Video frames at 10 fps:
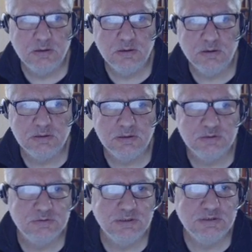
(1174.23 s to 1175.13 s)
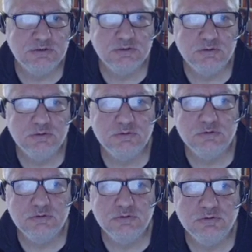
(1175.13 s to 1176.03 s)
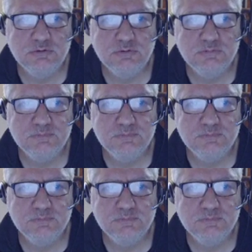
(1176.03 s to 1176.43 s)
Okay, so let's go to